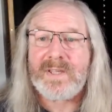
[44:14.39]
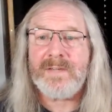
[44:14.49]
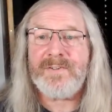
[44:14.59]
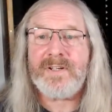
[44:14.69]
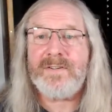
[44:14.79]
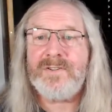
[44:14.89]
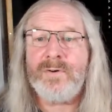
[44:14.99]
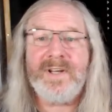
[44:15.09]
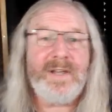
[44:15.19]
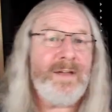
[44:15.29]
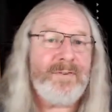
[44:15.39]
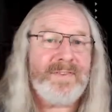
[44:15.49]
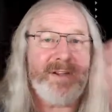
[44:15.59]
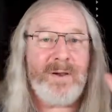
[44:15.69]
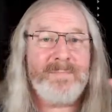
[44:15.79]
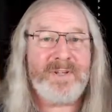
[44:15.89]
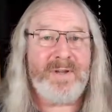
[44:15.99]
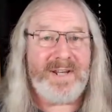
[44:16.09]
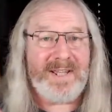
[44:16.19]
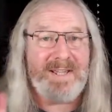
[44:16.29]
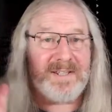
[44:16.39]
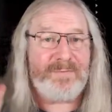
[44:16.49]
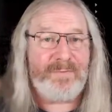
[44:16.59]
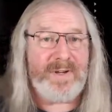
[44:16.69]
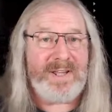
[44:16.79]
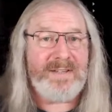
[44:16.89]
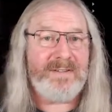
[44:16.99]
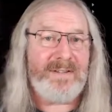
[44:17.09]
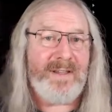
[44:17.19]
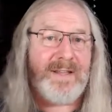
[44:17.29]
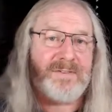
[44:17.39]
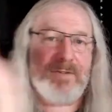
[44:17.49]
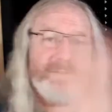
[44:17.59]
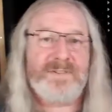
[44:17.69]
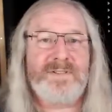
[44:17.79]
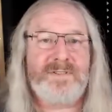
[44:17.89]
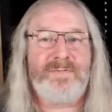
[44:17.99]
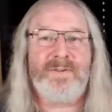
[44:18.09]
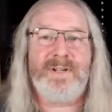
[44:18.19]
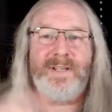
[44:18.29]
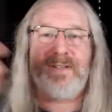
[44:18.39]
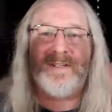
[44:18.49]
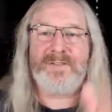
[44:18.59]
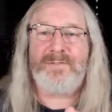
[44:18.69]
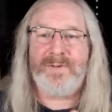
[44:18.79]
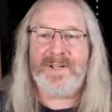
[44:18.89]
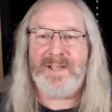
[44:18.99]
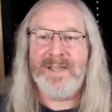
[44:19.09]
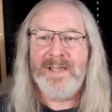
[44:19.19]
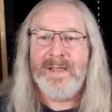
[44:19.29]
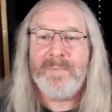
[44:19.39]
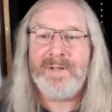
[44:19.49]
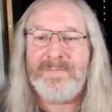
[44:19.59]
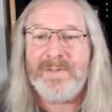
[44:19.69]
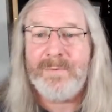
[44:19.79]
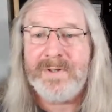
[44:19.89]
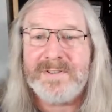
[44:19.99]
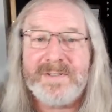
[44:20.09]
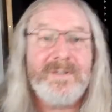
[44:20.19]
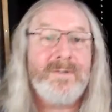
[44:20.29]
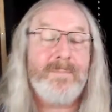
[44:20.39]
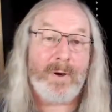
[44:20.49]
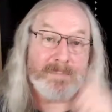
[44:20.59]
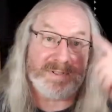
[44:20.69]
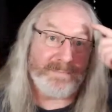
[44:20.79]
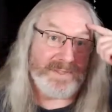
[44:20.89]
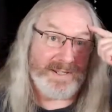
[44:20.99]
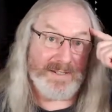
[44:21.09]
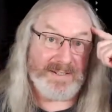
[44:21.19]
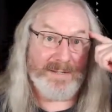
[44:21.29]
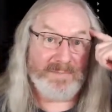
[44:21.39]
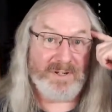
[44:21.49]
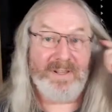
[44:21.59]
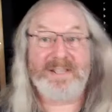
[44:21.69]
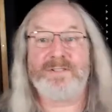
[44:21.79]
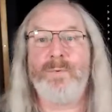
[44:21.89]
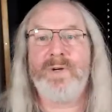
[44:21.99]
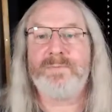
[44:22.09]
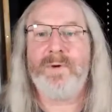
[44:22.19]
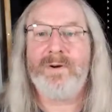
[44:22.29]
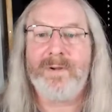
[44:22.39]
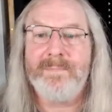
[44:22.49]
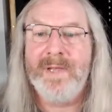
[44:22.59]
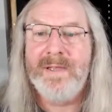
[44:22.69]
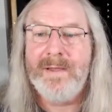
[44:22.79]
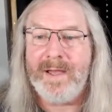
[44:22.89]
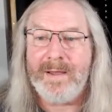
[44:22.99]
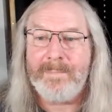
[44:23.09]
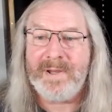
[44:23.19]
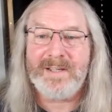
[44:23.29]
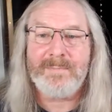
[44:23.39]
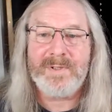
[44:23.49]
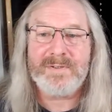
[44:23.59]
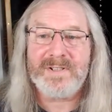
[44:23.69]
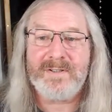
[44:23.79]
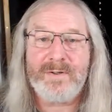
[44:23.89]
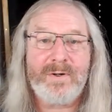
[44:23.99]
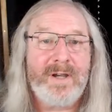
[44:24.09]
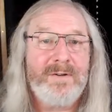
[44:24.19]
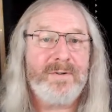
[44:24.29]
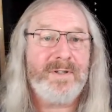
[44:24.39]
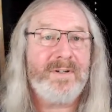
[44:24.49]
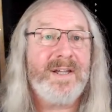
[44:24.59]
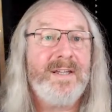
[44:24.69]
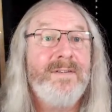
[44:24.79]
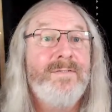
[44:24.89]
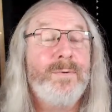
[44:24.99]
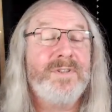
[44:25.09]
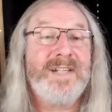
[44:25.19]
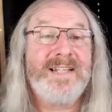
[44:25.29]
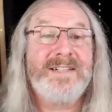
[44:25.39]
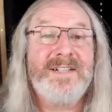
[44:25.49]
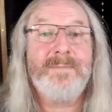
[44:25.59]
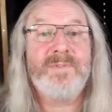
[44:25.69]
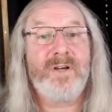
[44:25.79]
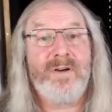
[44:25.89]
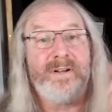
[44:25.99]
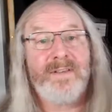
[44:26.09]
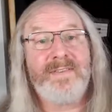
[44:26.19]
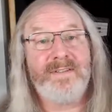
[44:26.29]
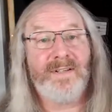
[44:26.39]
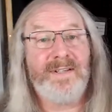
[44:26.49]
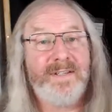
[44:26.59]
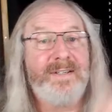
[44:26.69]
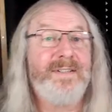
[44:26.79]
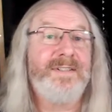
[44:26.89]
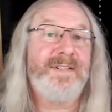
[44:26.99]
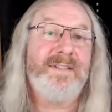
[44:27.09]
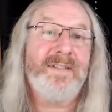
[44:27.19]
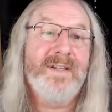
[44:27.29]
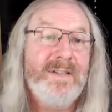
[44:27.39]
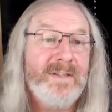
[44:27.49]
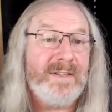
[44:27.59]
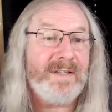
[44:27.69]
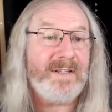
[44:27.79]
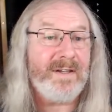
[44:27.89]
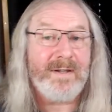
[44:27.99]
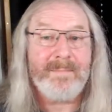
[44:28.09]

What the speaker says: If you'd enjoyed it, everything that I'm doing here is free. The house concerts are free. These are free. But if you want to pop something in the tip jar, that's always welcome. paganmusic.co.uk/tip jar. And I think the link is in the